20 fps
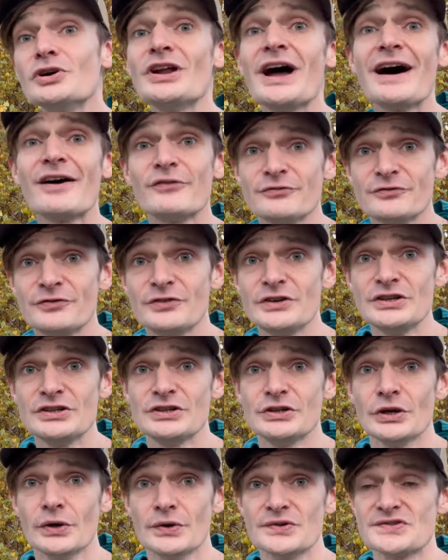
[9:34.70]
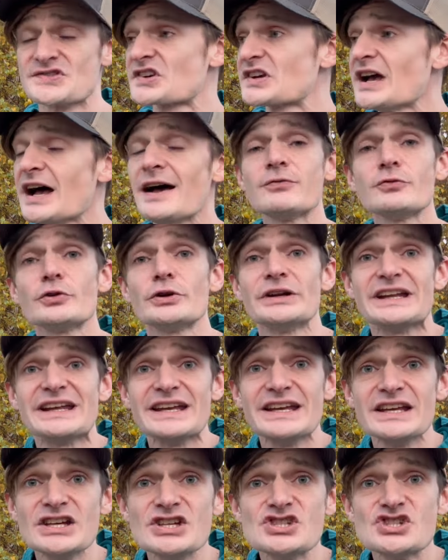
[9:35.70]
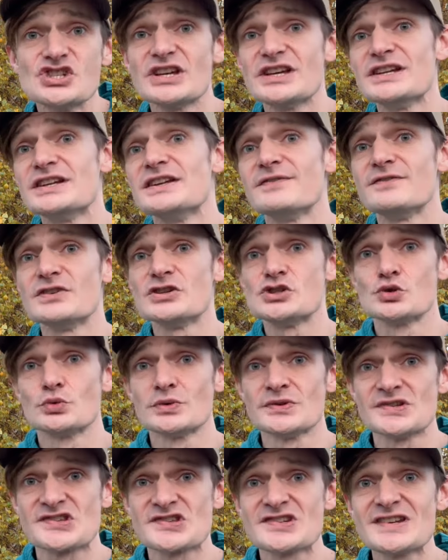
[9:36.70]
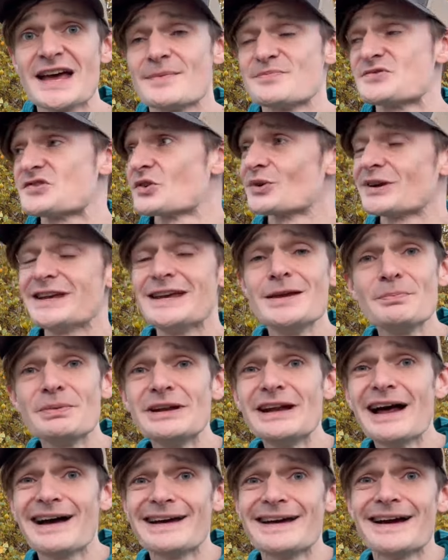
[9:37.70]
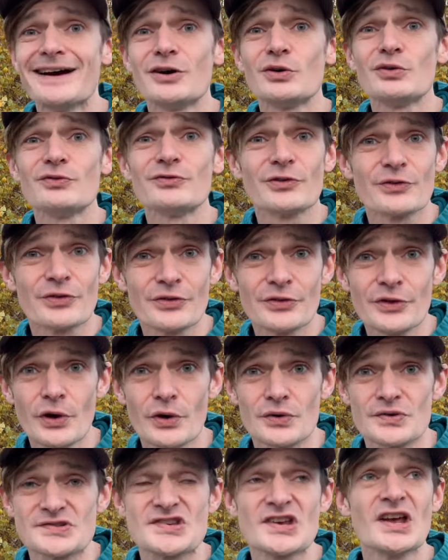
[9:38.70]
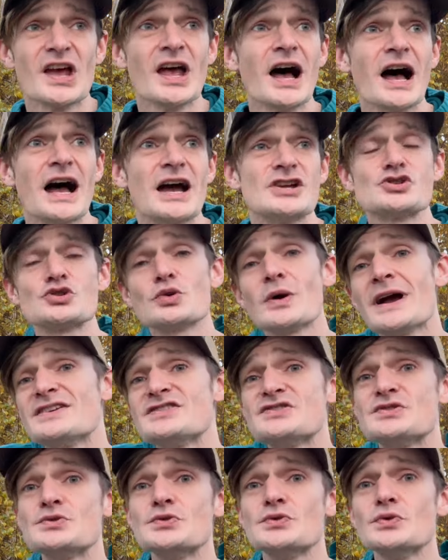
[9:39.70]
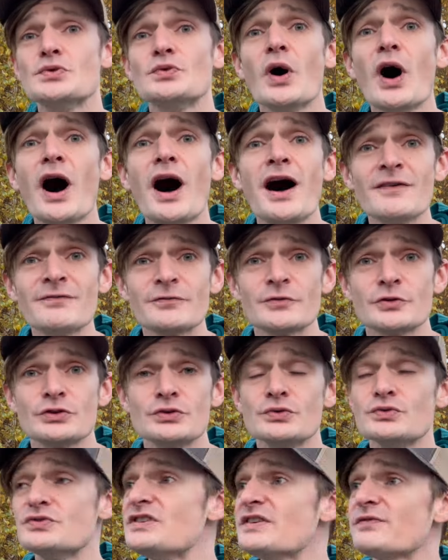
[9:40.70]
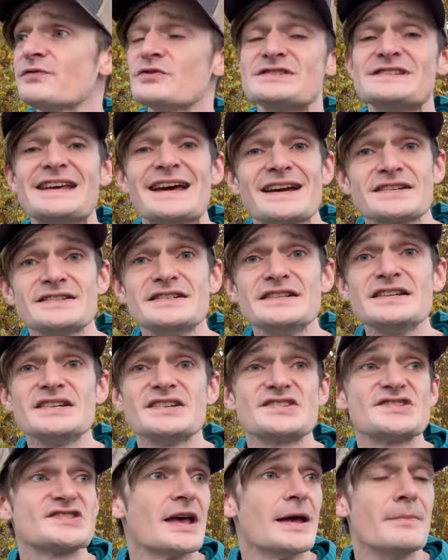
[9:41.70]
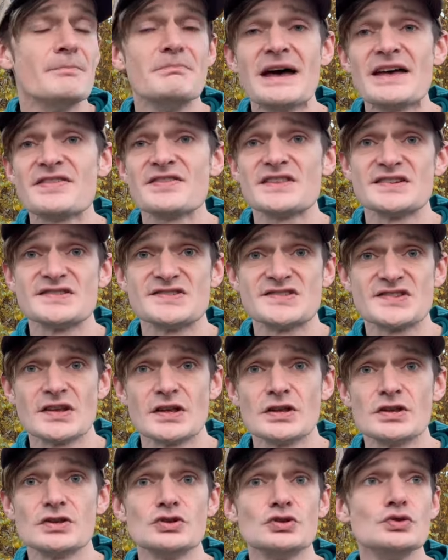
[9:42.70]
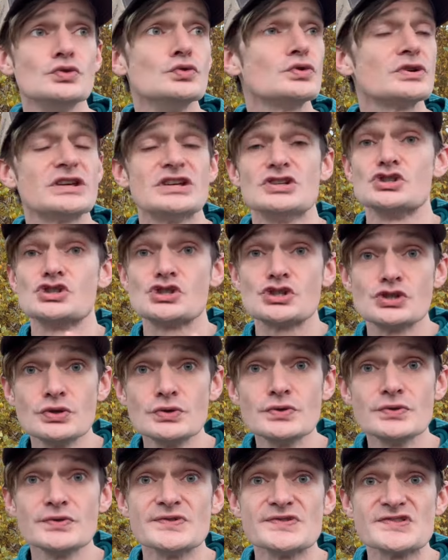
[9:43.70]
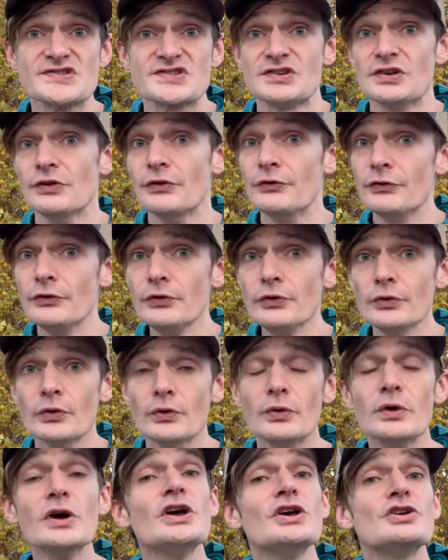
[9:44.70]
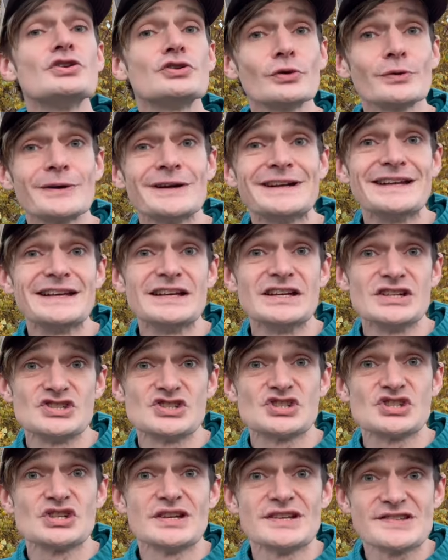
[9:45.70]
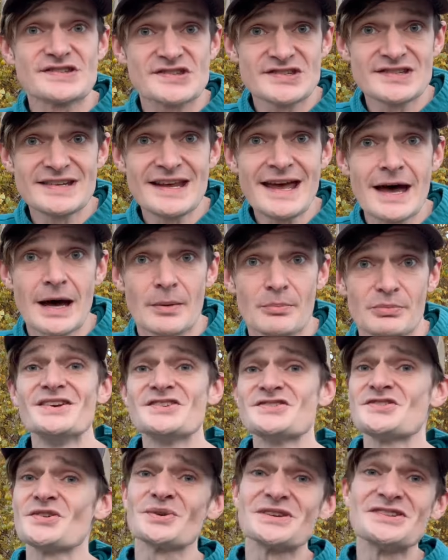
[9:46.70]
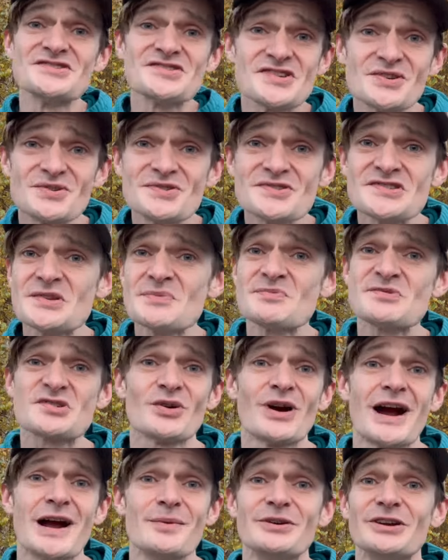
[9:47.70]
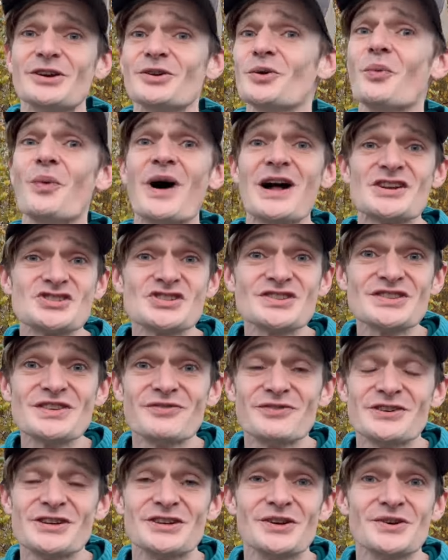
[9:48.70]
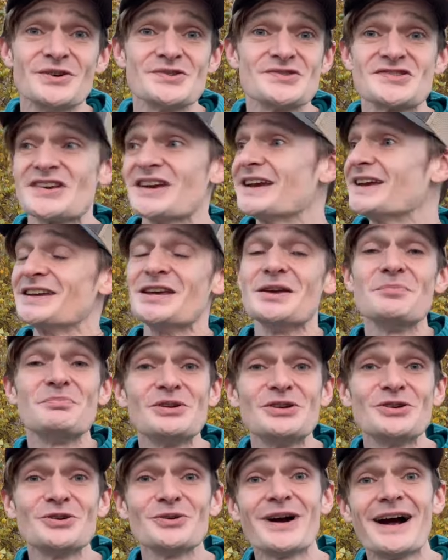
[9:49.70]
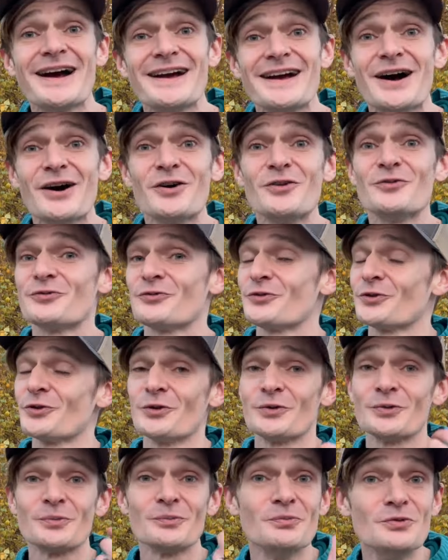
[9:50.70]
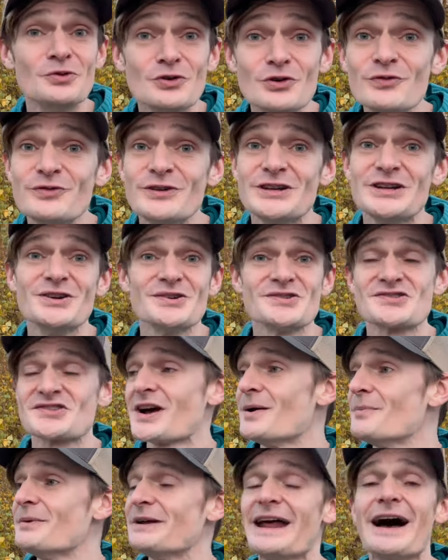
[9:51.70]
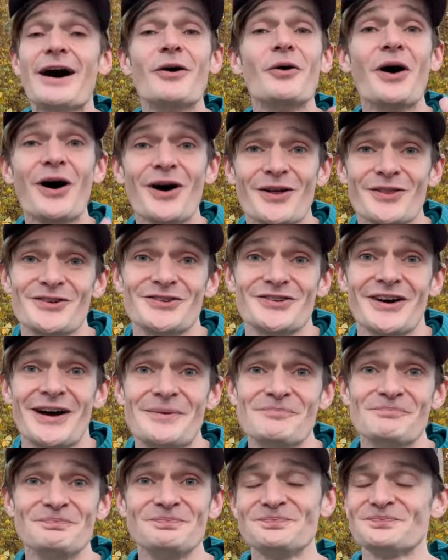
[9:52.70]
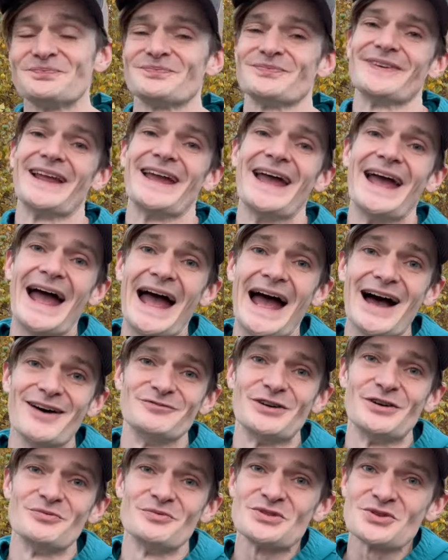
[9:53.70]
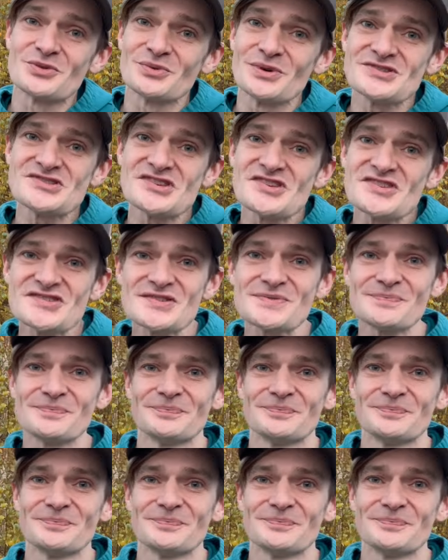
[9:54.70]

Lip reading: out videos covering each individual step, so keep an eye out for those. I try to offer you different techniques and methods that you can choose to do during each step. So consider subscribing, watching the videos, and keeping your eye out for new videos coming out all the time. Have fun with your roses.